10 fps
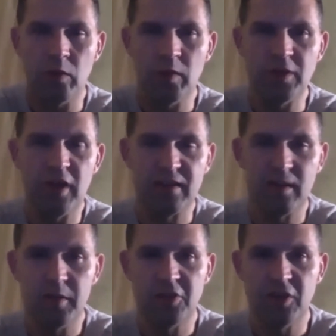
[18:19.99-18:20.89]
when we talk
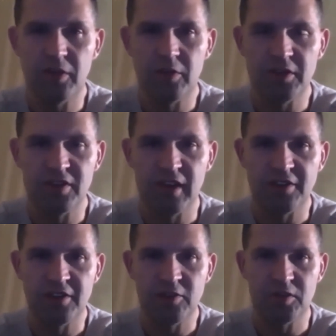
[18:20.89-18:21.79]
some of the general
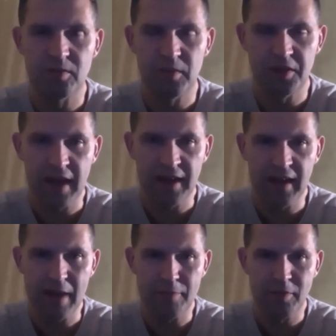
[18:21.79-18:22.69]
discussions with some other
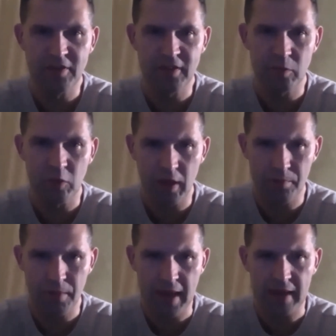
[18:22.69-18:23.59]
handicappers, and then we'll
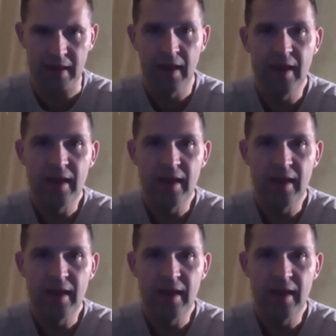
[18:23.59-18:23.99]
come back